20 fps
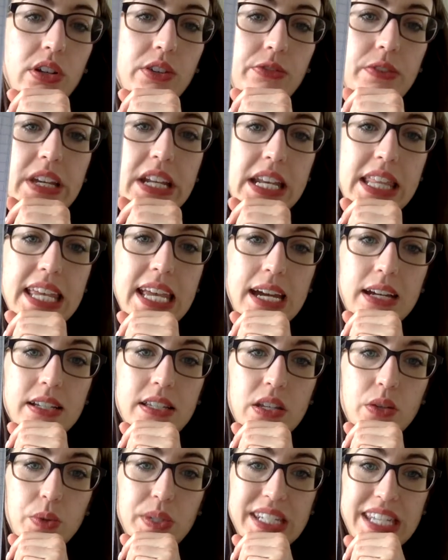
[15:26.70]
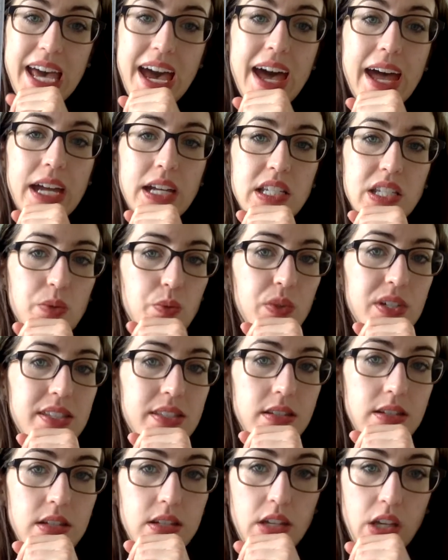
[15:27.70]
if e to the x equals x,
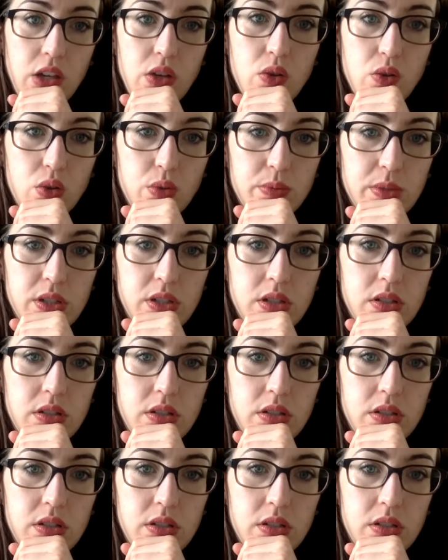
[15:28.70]
what's e cubed?